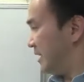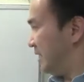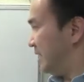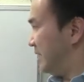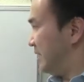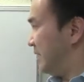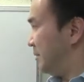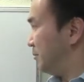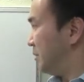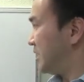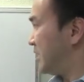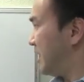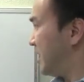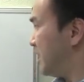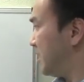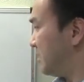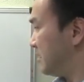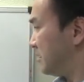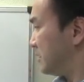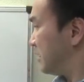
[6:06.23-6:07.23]
But
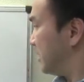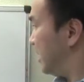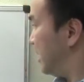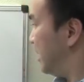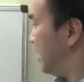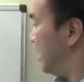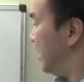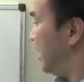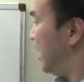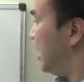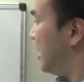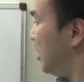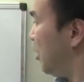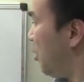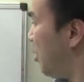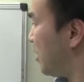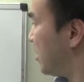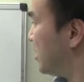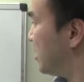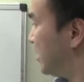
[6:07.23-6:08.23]
then in
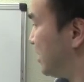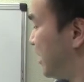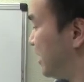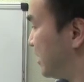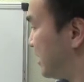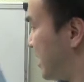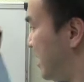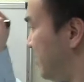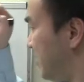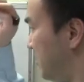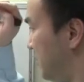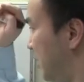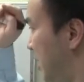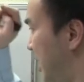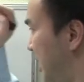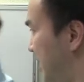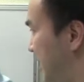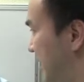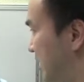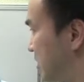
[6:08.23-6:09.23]
order, and keep in mind
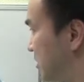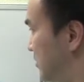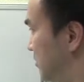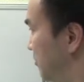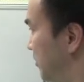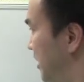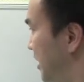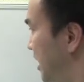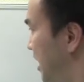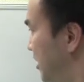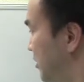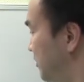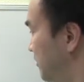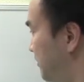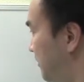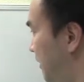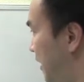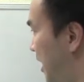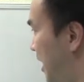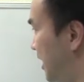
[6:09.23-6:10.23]
that we need to
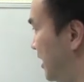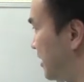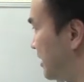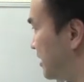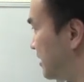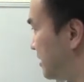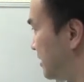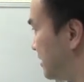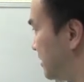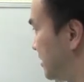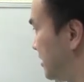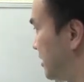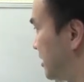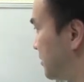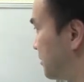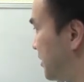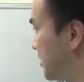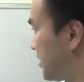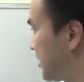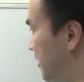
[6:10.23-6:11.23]
find the
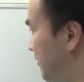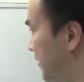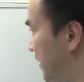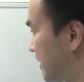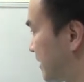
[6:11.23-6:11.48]
specific